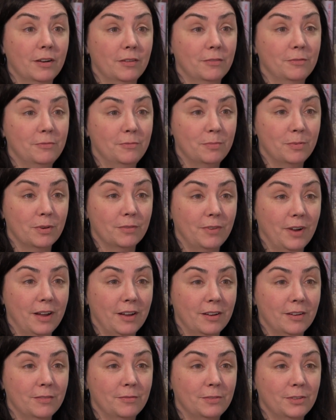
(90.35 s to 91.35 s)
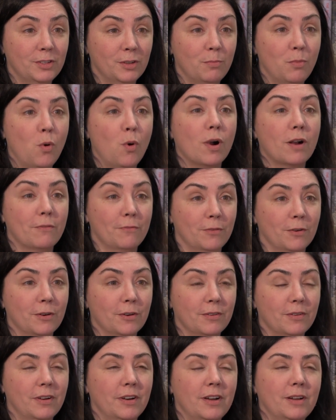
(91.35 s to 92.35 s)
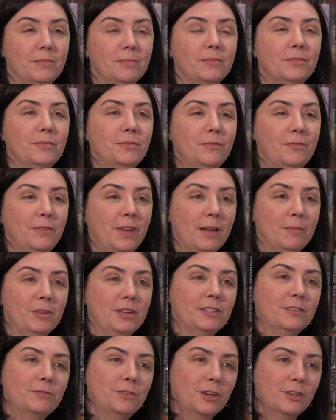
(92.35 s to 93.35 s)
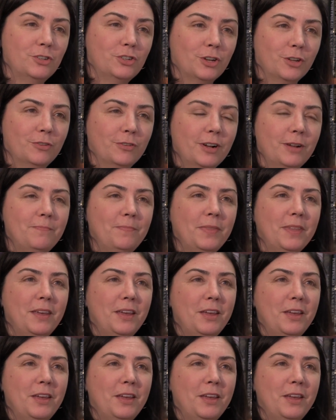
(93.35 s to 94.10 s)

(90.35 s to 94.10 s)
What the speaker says: of support for families of young children.